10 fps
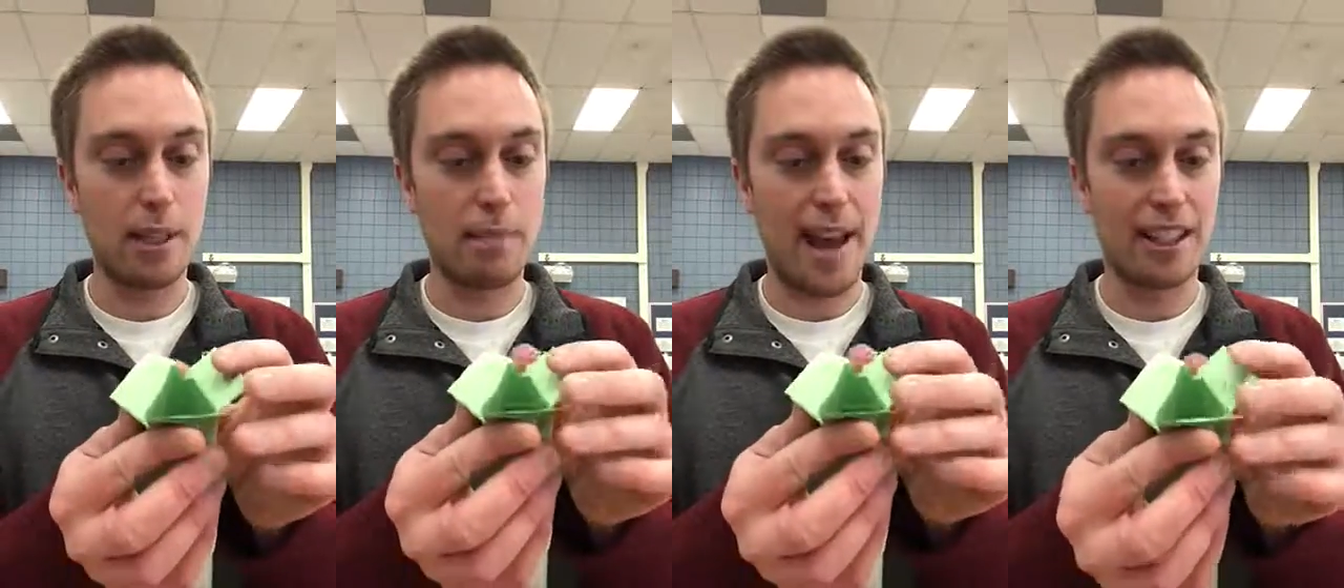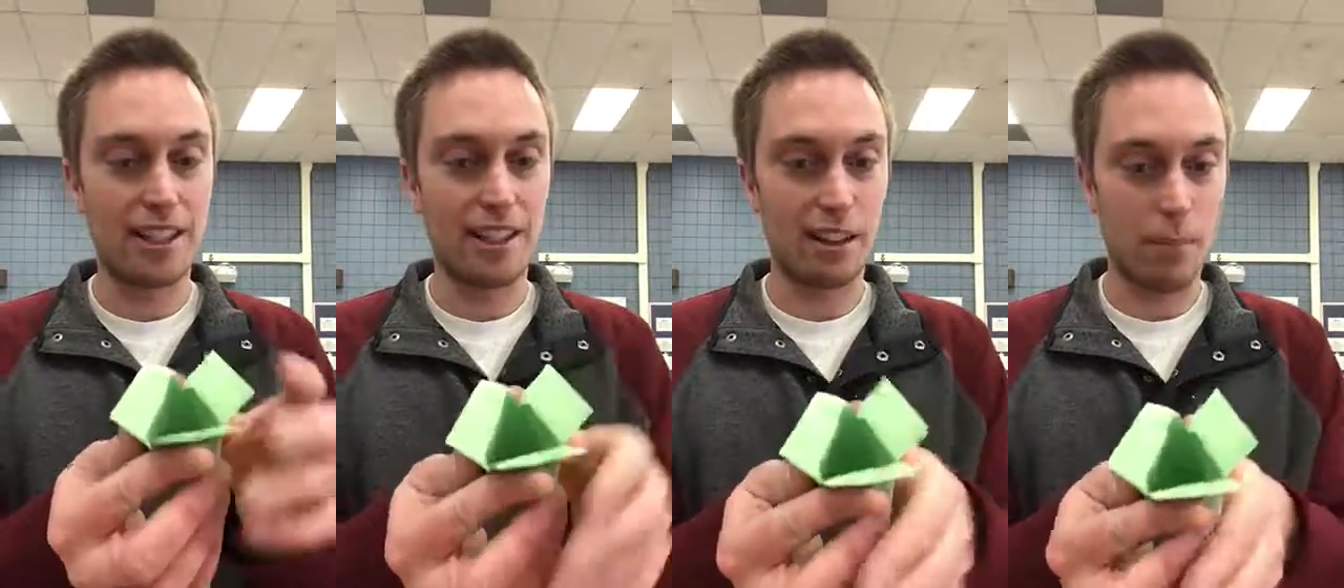back
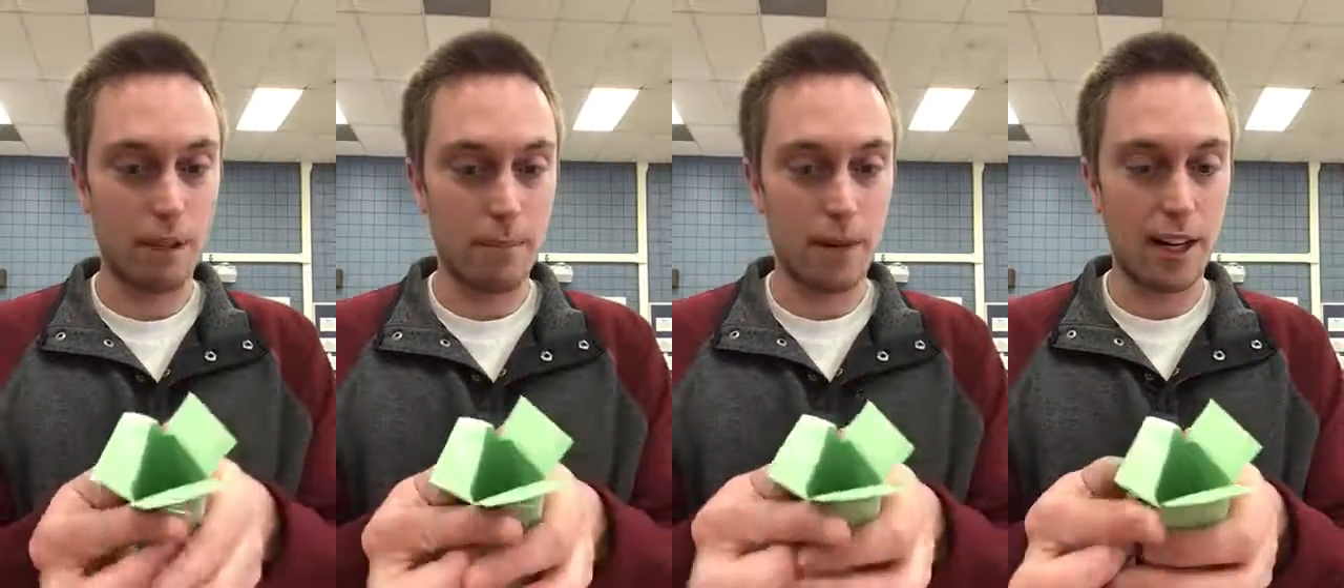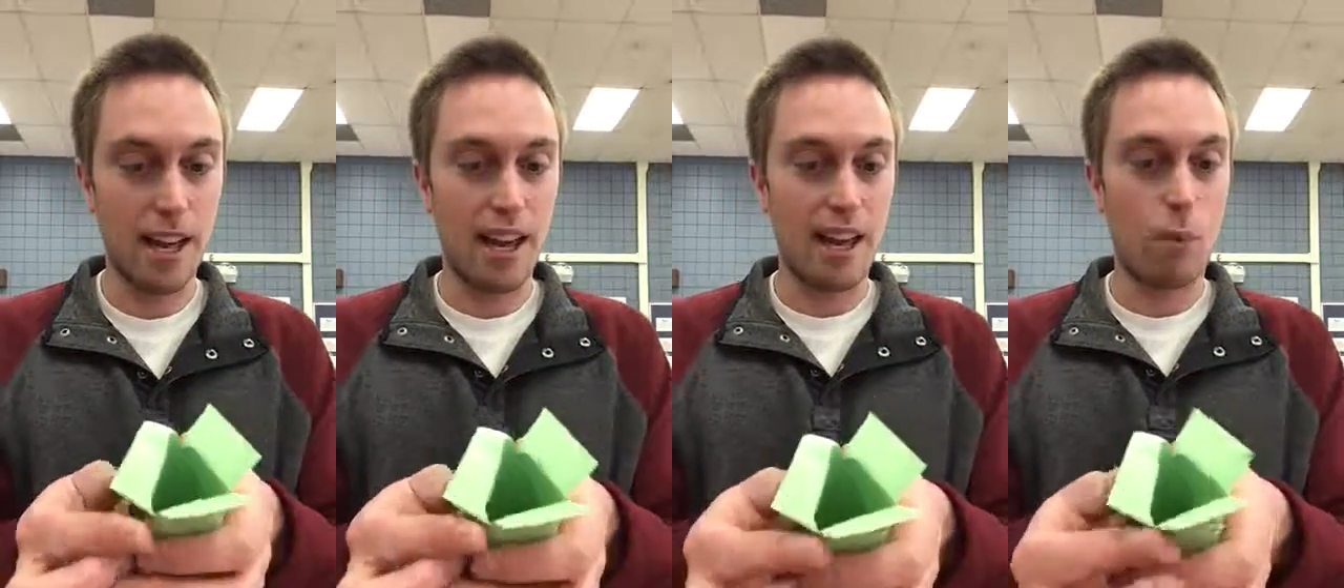just a little bit, but
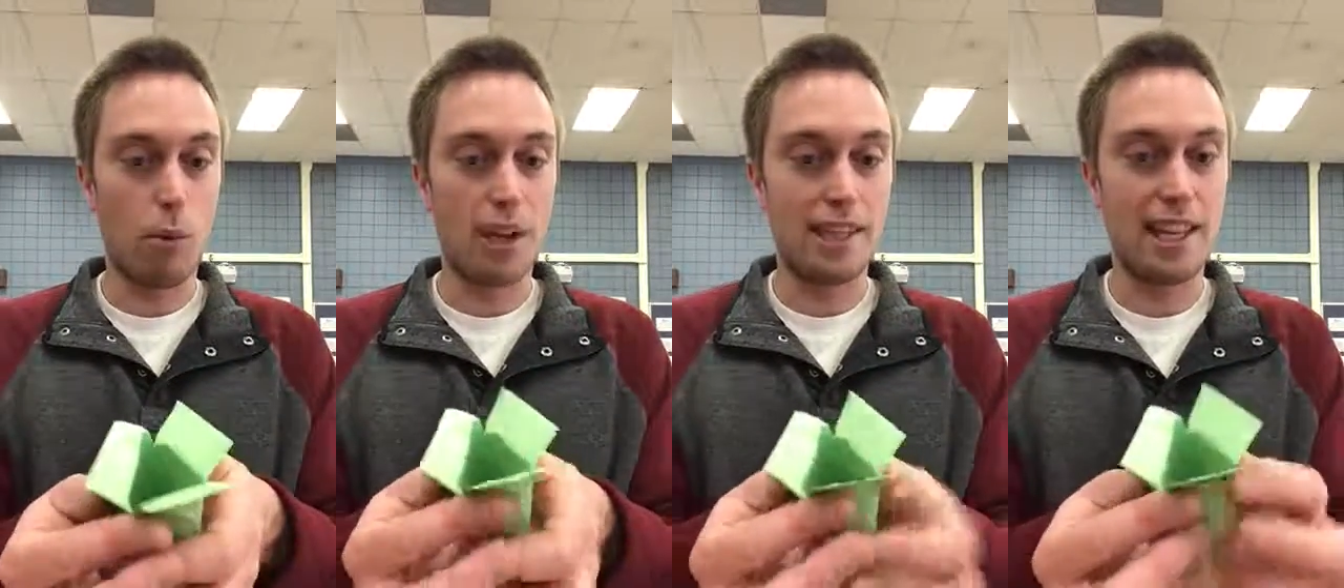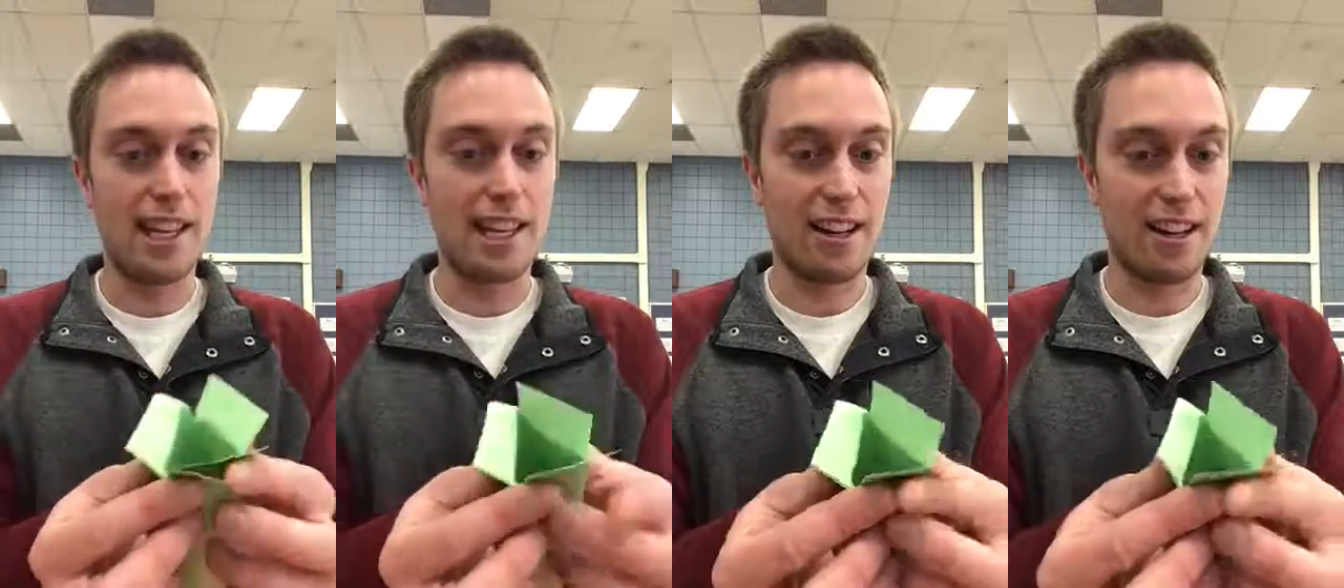it was
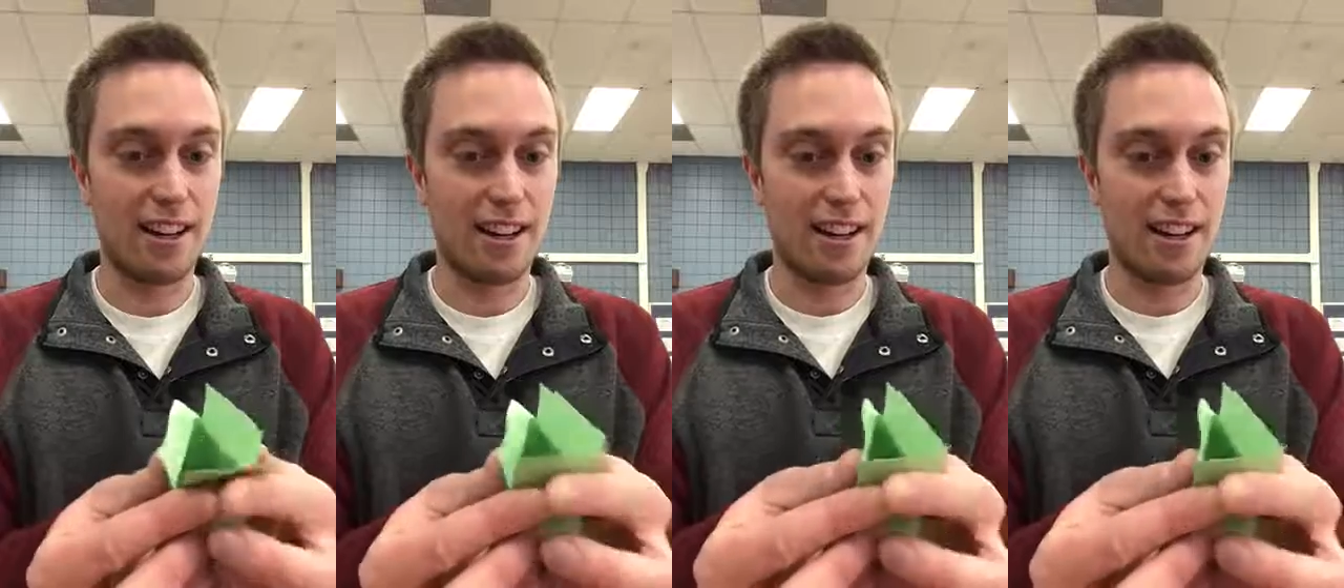here.